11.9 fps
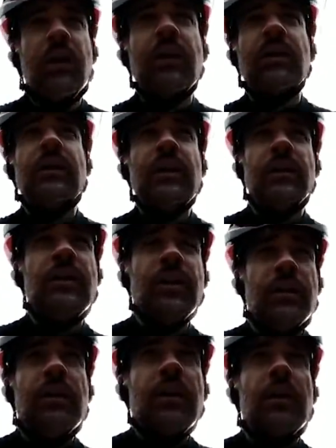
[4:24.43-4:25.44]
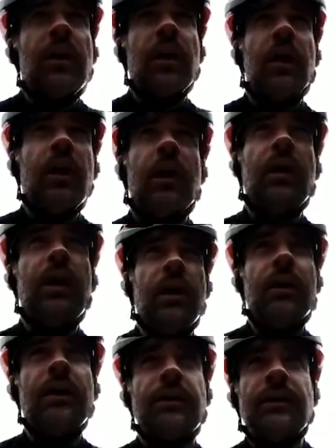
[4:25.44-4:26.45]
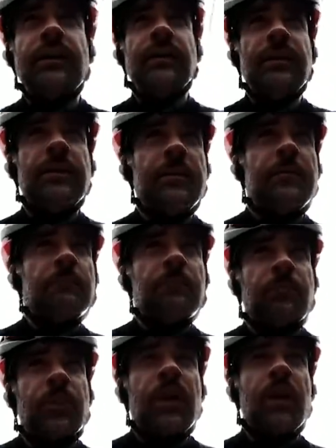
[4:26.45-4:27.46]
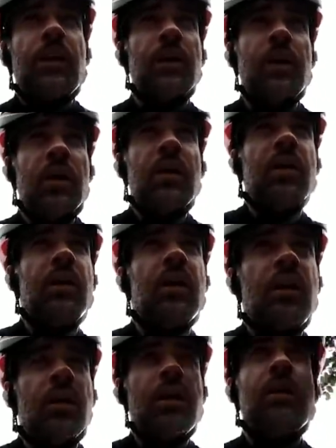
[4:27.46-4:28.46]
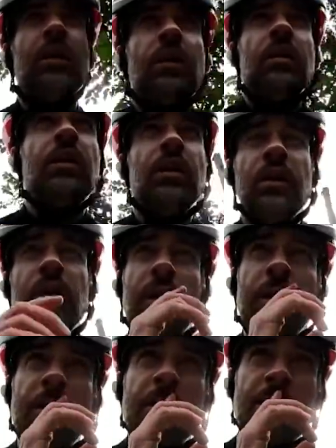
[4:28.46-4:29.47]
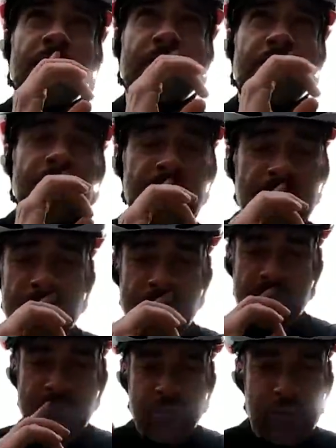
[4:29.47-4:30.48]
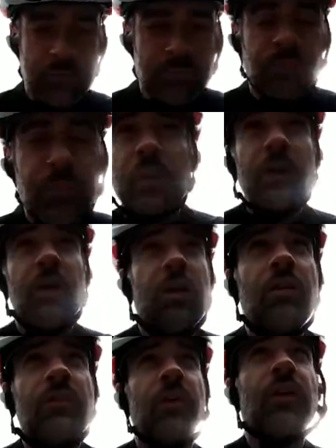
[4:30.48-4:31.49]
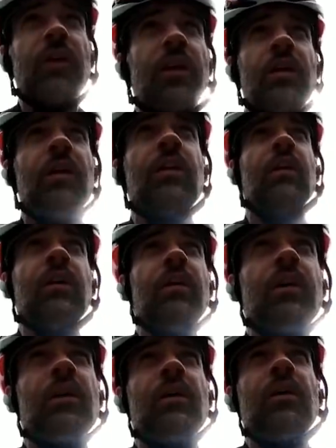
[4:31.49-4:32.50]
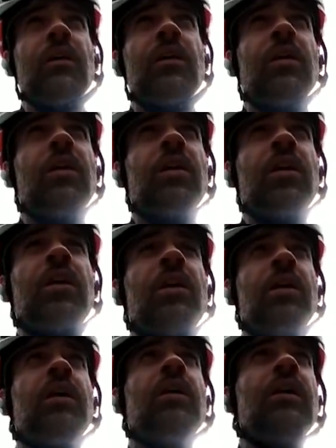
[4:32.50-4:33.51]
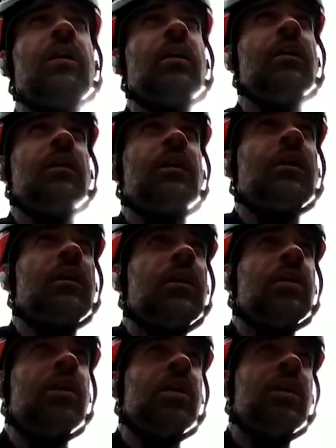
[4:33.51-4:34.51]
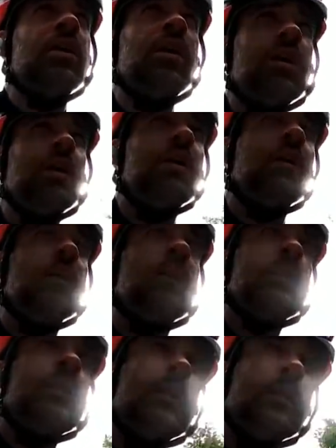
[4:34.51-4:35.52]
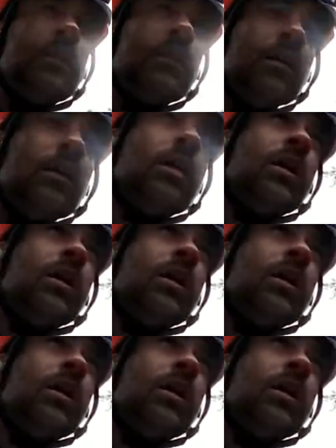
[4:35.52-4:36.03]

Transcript: the poor editing. But anyway, here we go. This is the start of it. Already I'm probably not going as fast as I should, but I'm really terrified of, as you go down here, as you'll see as the camera spins round,